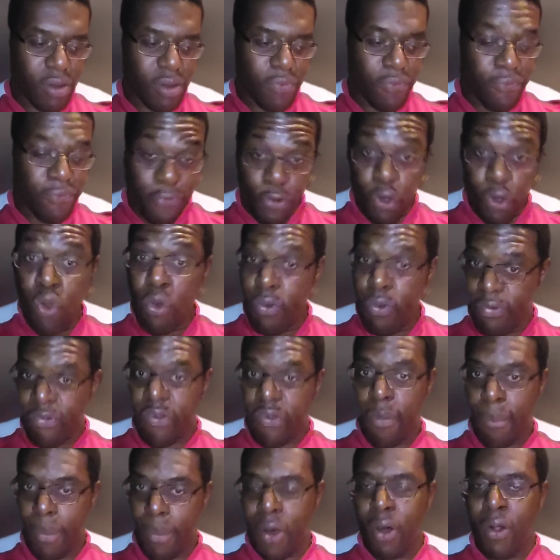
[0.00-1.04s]
through
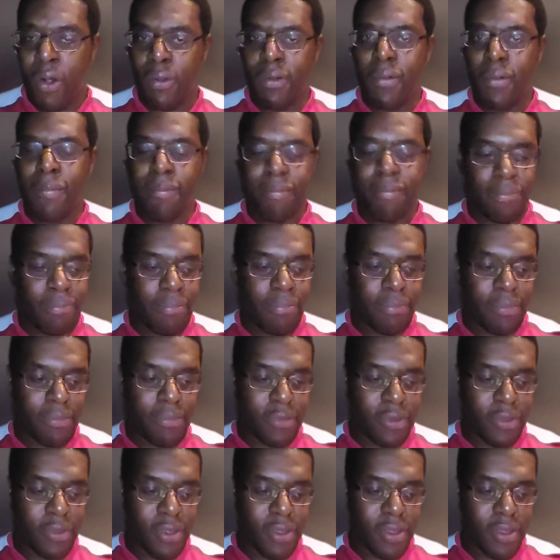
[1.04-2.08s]
football
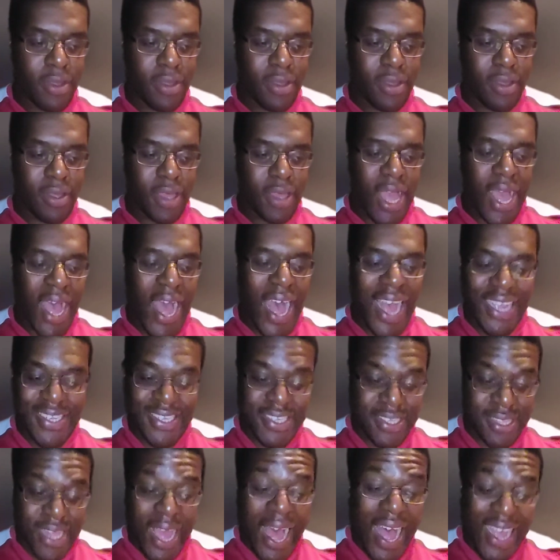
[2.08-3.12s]

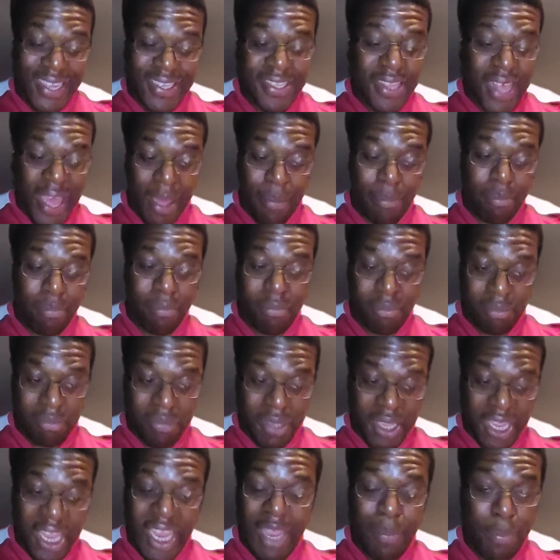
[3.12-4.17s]
has them
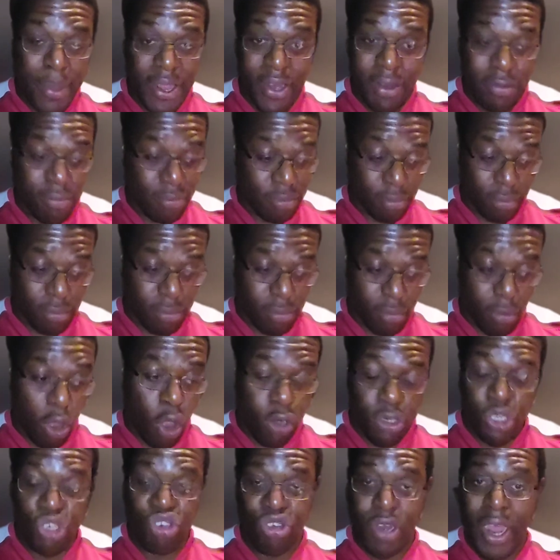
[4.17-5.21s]
keeping
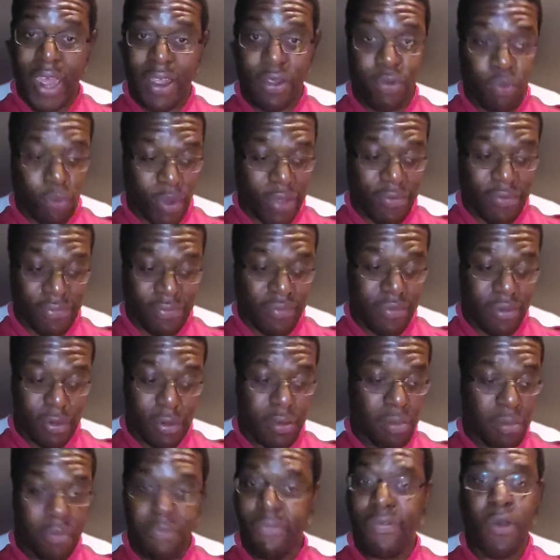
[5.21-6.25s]
on track with
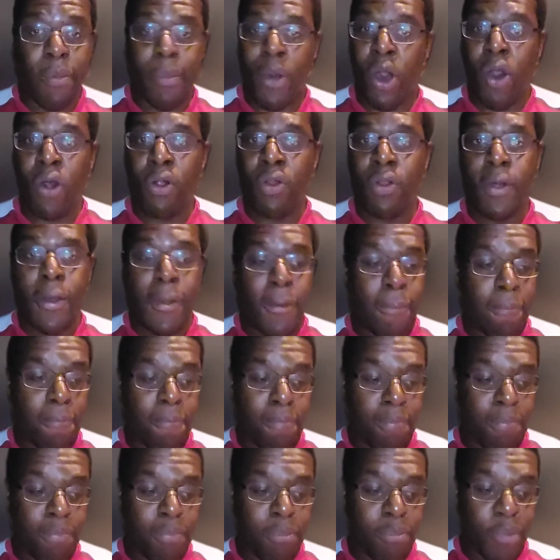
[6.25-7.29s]
football
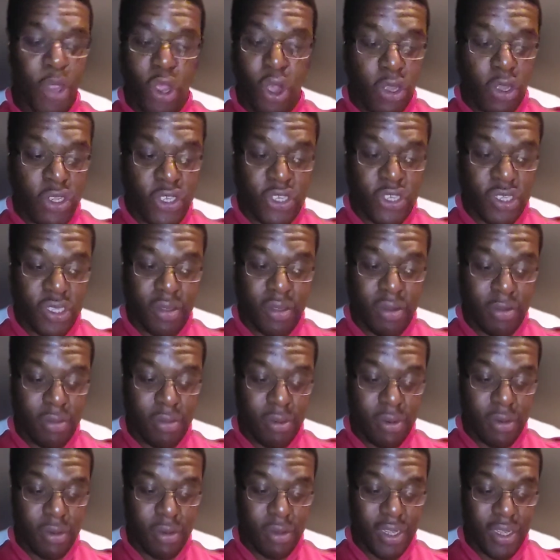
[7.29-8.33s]
because
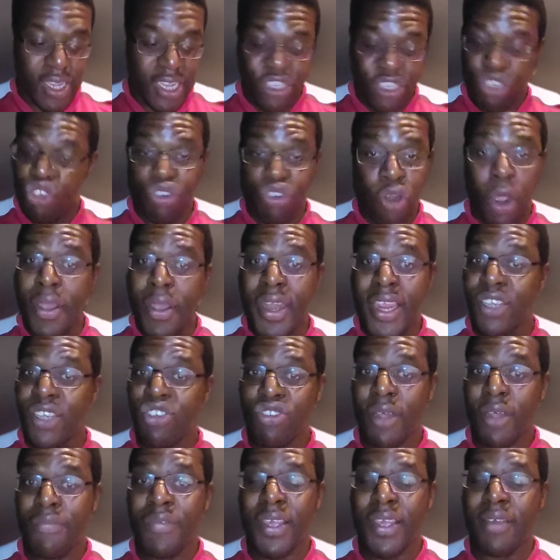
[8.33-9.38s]
it's drawing in
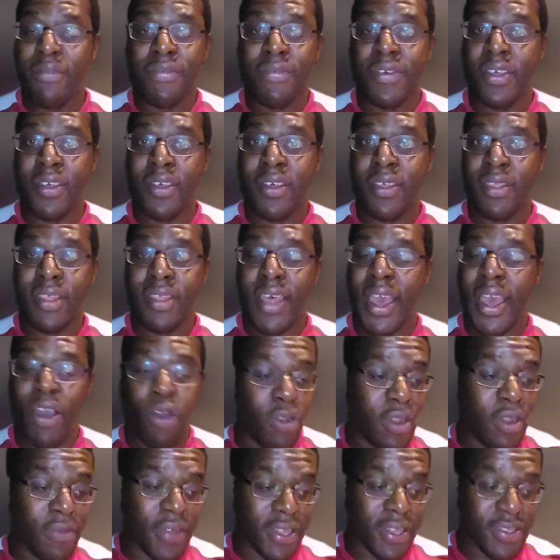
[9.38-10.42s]
traffic for their
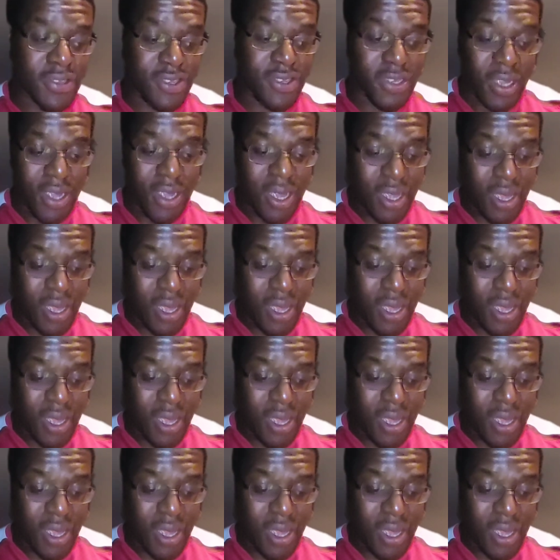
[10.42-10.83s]
OnlyFans,